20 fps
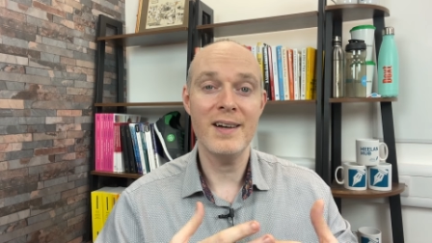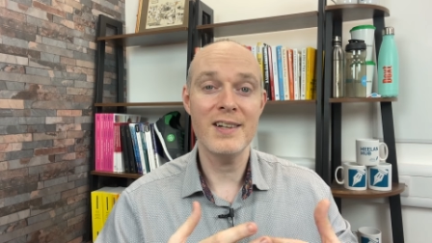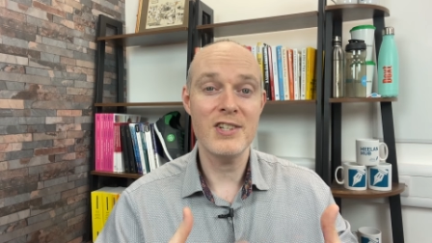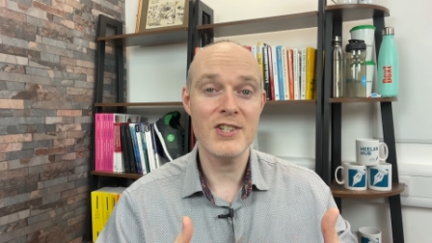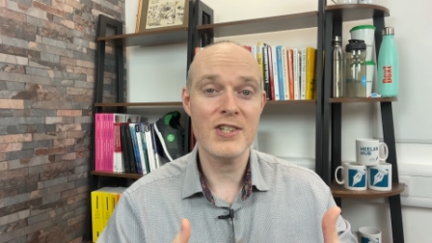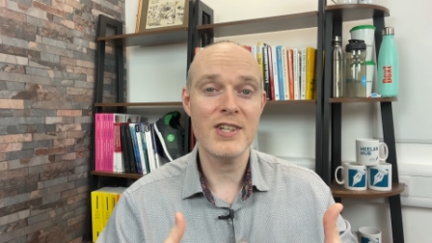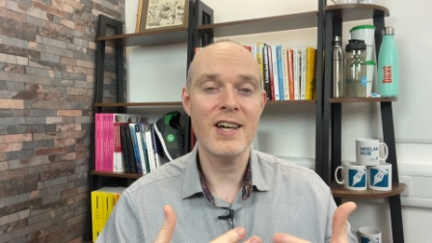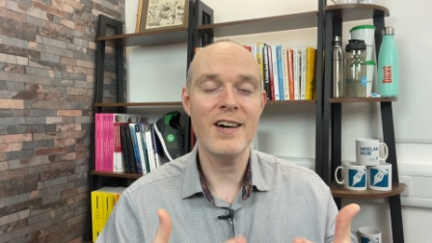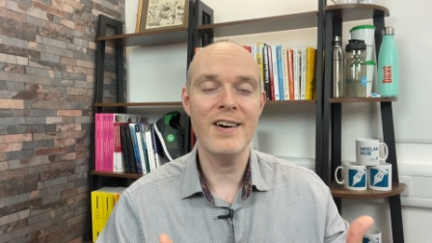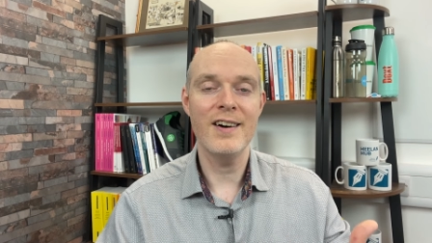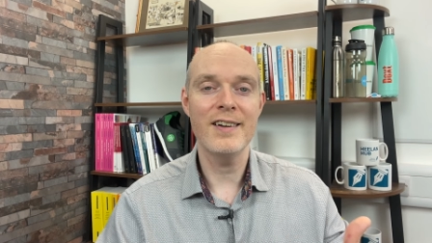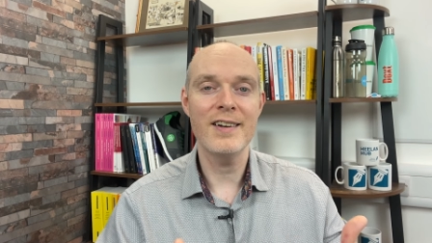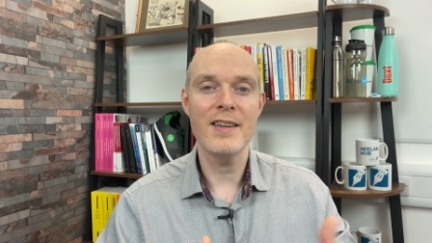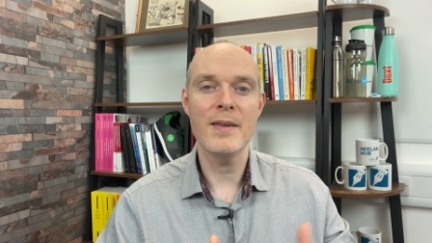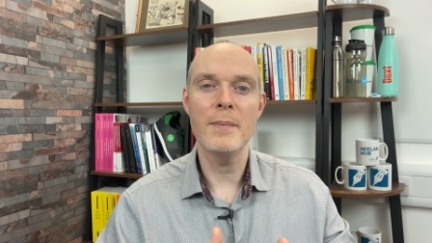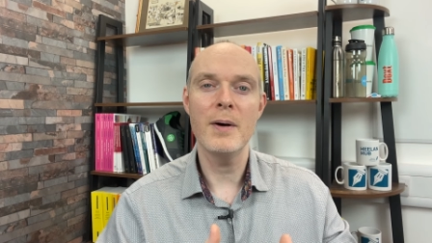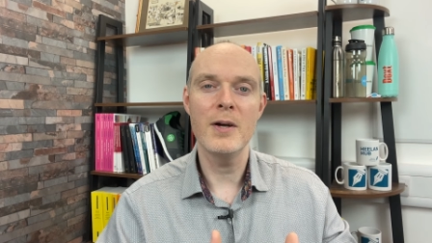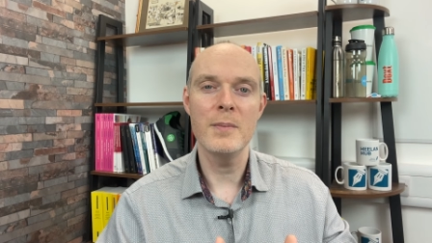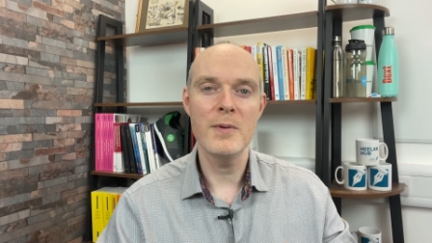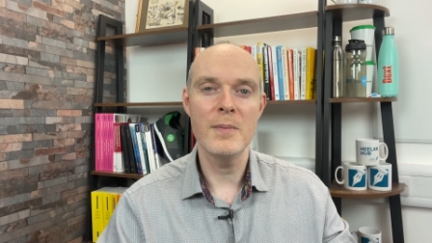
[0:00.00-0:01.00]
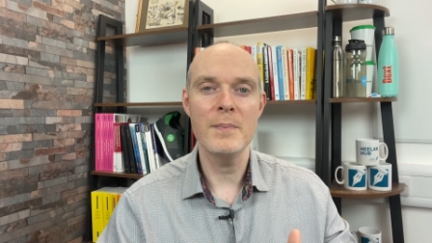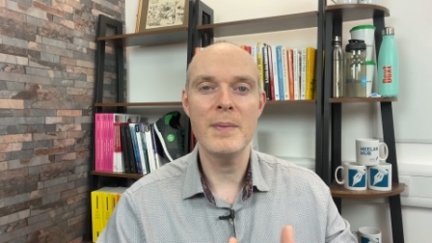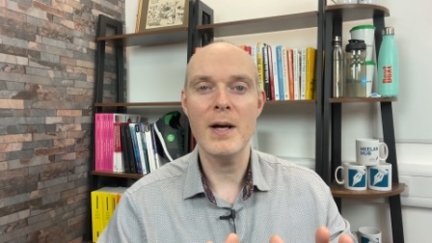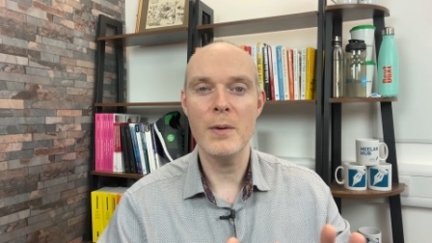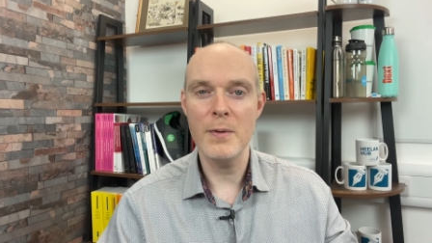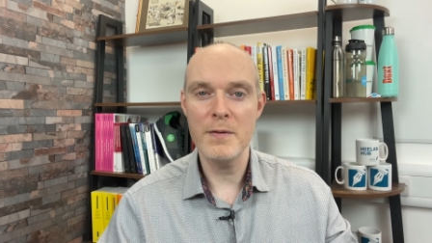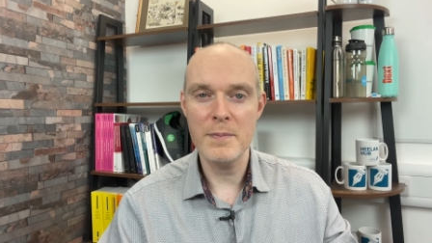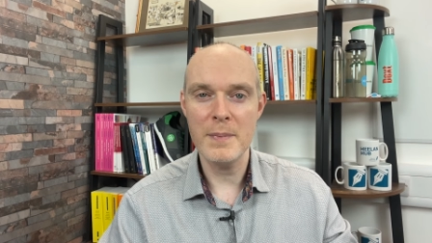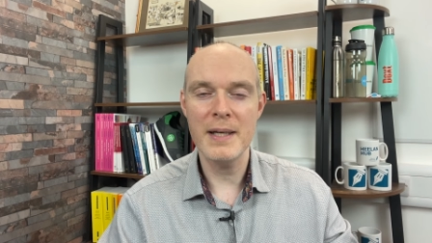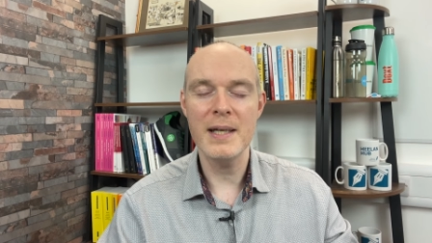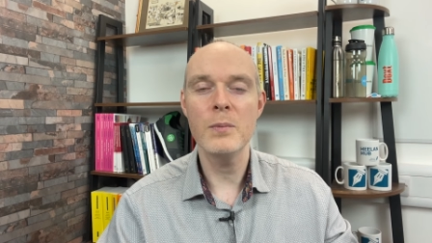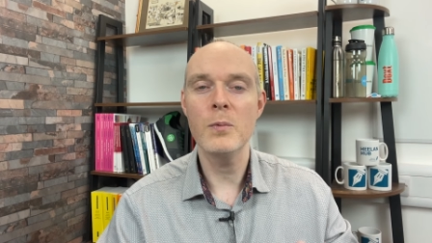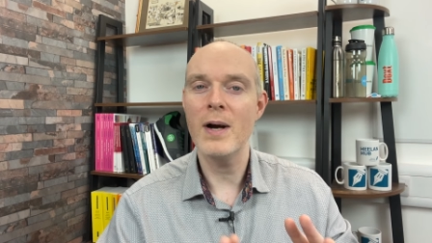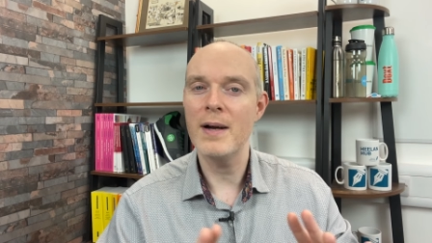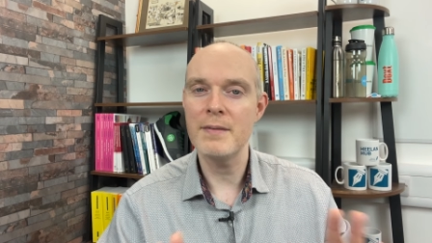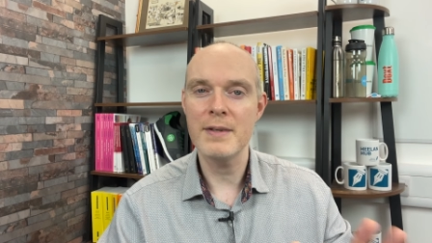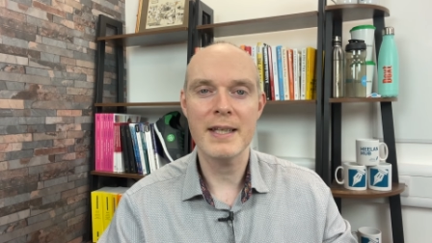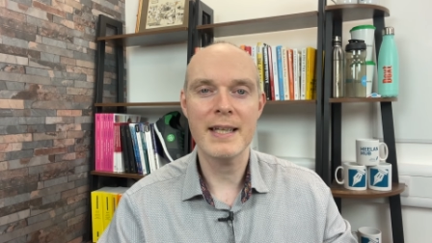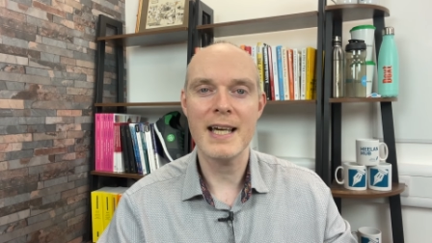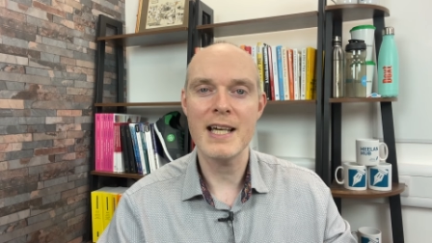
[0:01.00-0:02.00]
i just can't at the moment bear with me
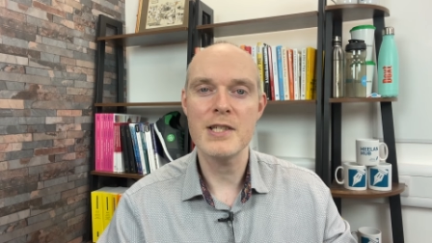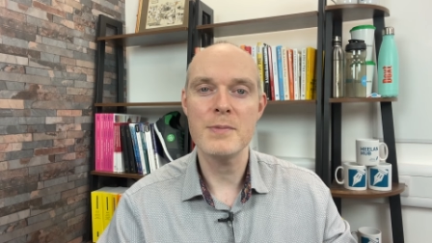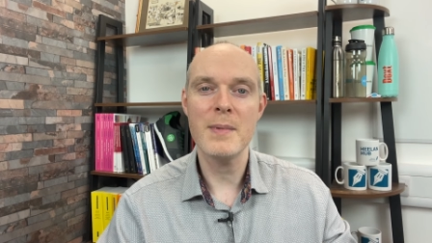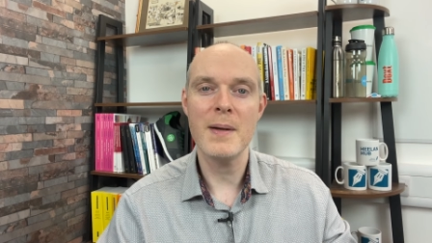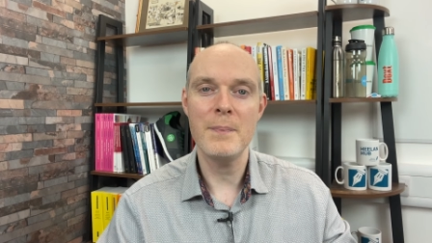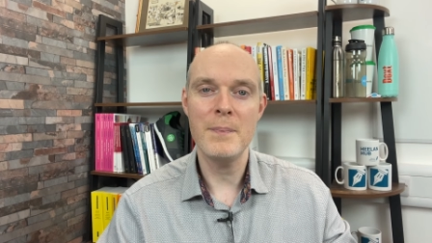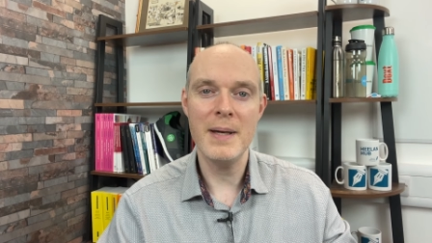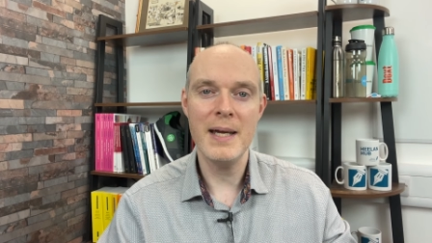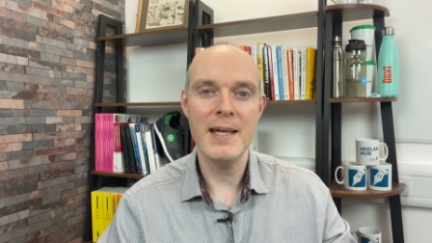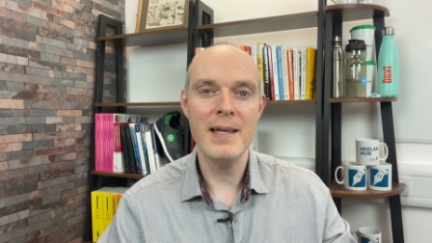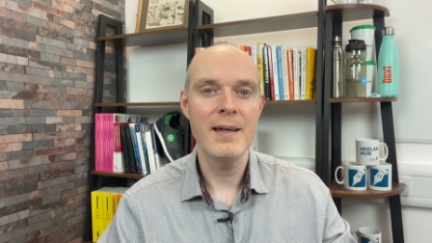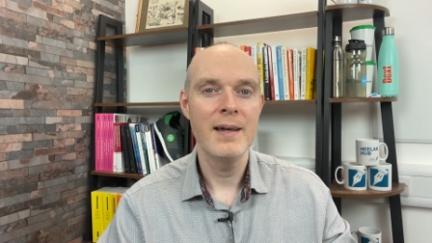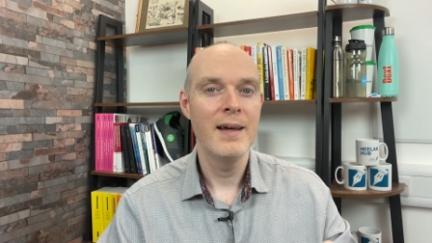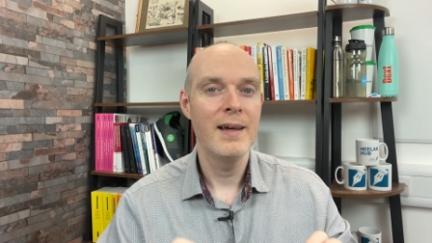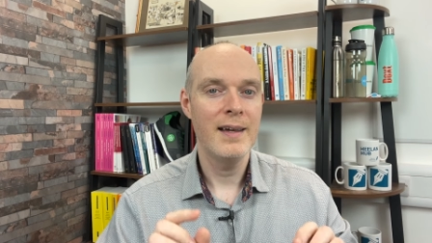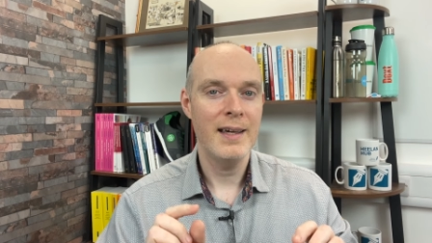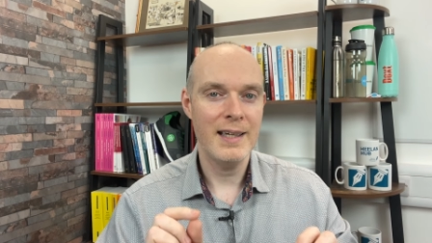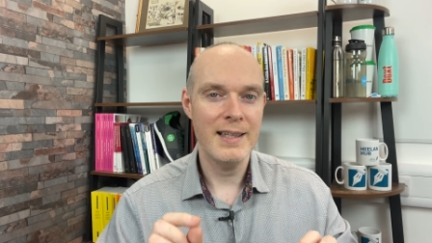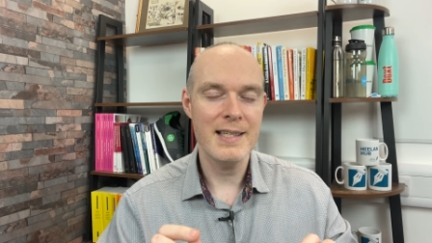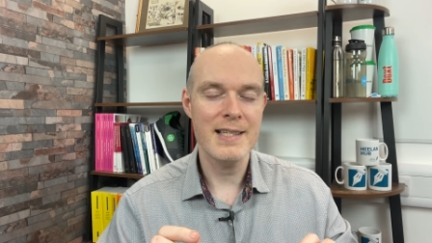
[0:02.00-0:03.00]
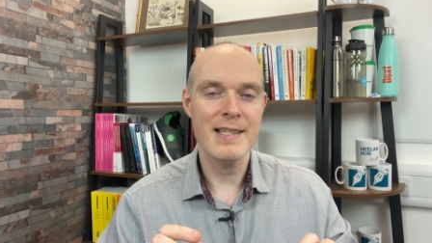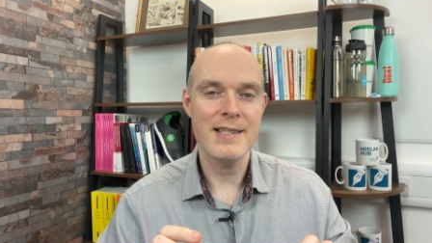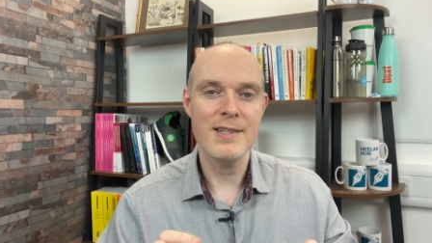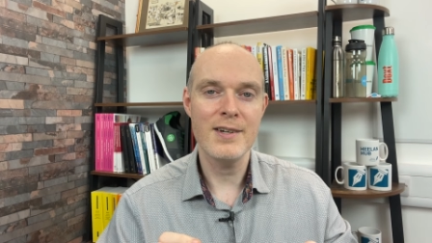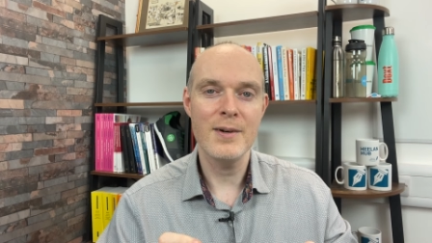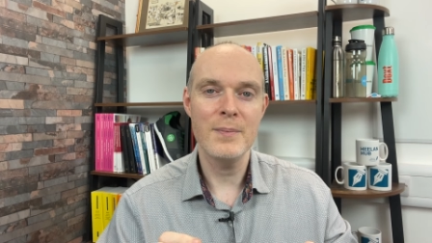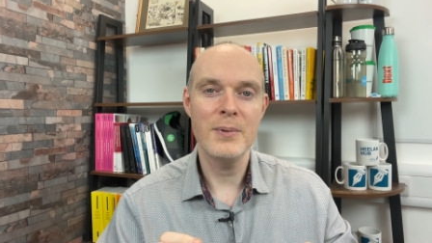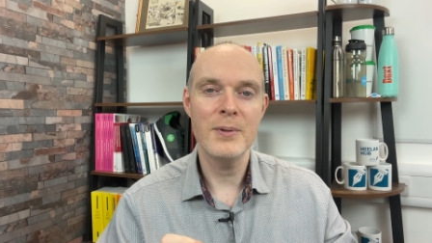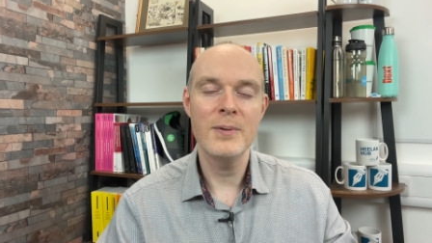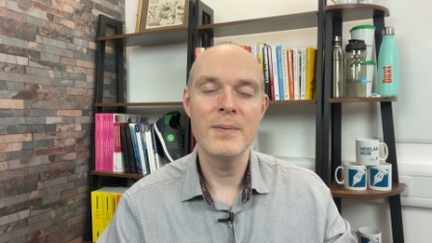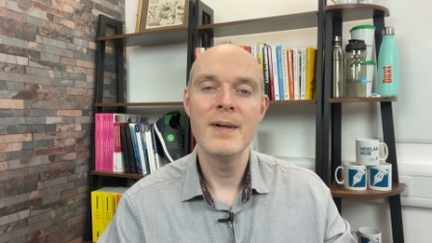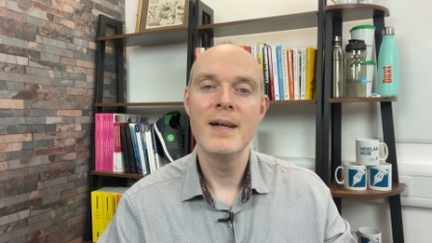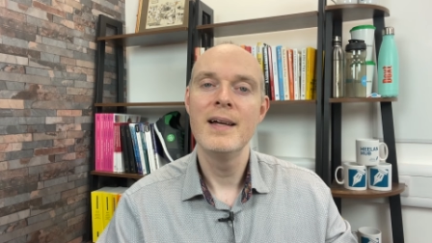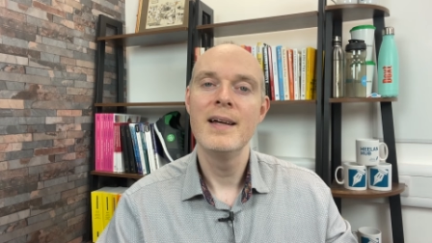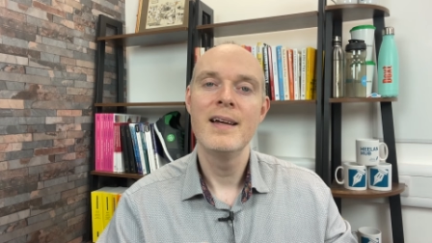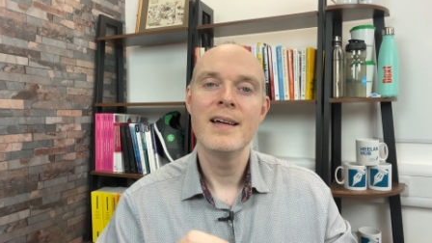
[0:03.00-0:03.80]
whatever the case may be in this example